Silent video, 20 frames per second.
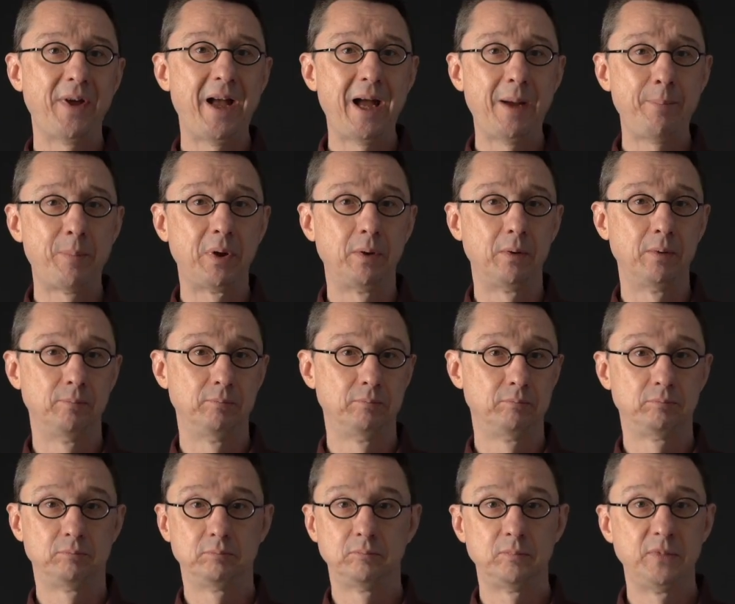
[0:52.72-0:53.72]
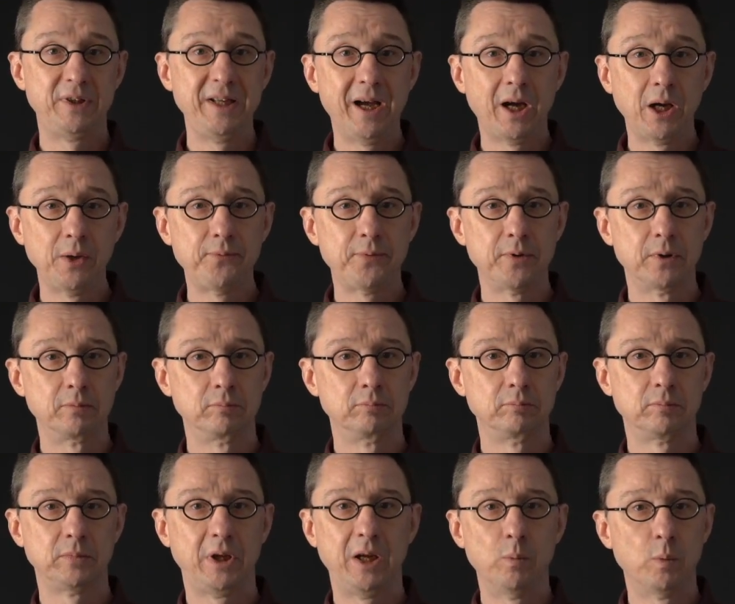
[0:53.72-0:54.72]
Apple, the iPhone.
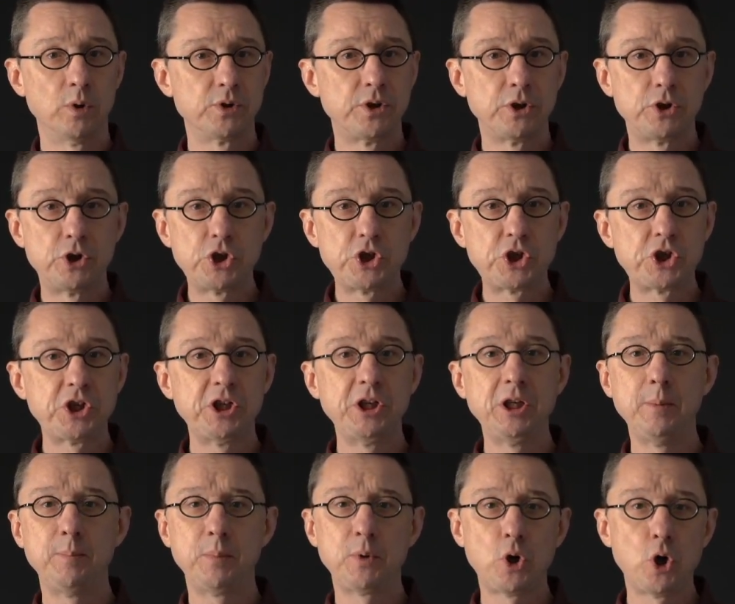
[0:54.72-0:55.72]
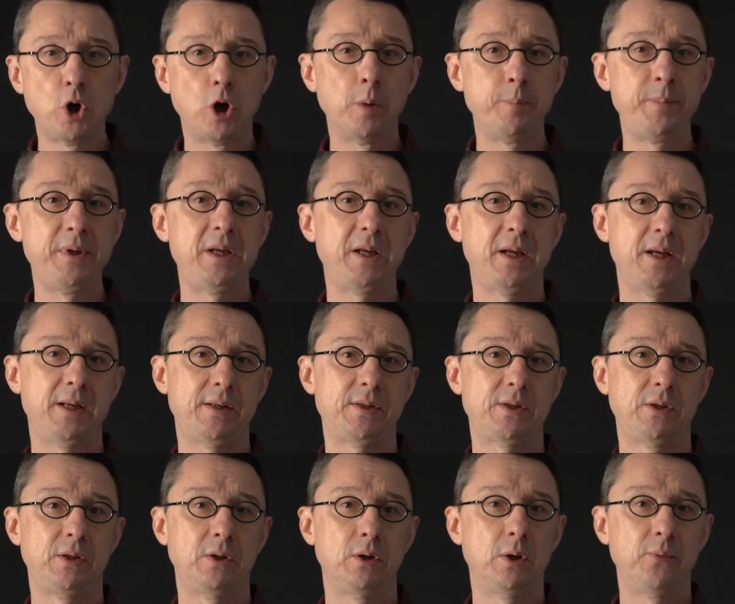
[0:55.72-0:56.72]
It was a cheap
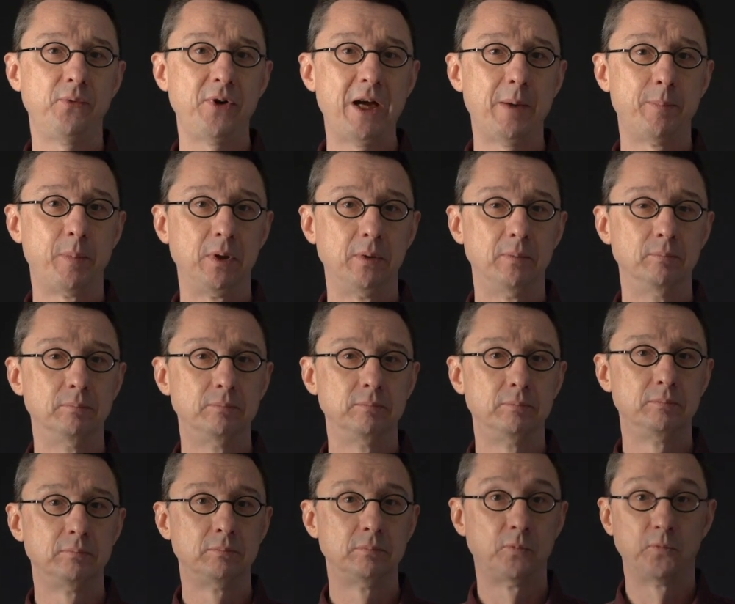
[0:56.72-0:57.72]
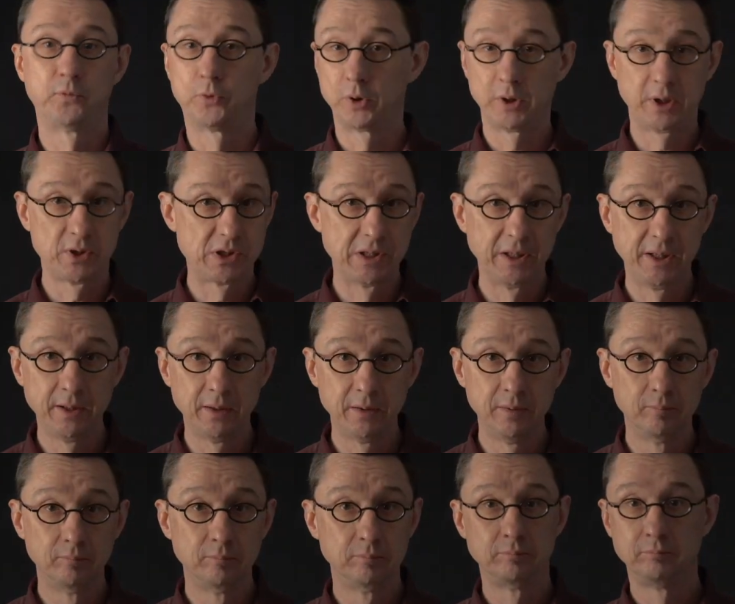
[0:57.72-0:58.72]
copycat of Apple. 4 years
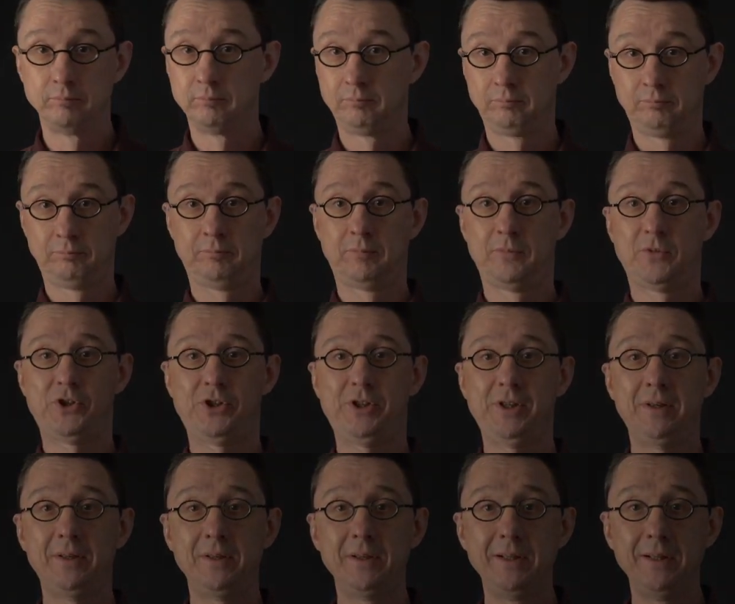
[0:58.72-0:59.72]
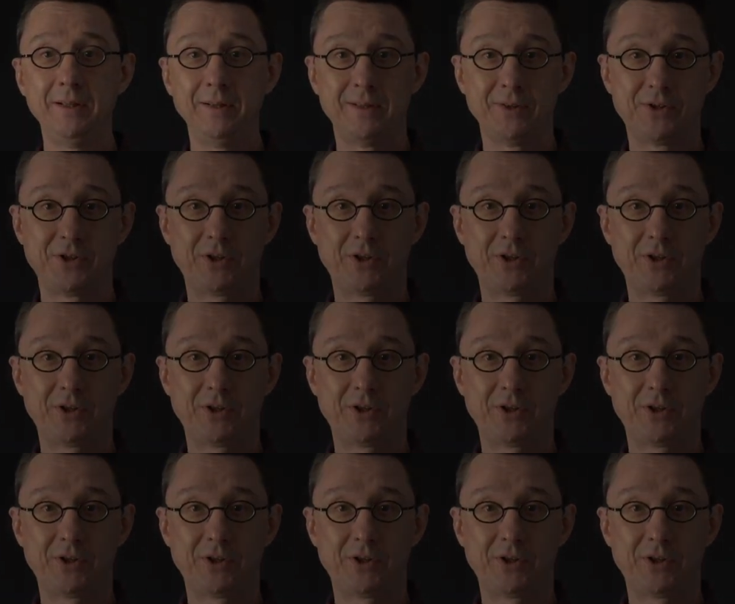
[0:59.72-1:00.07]
later, suddenly this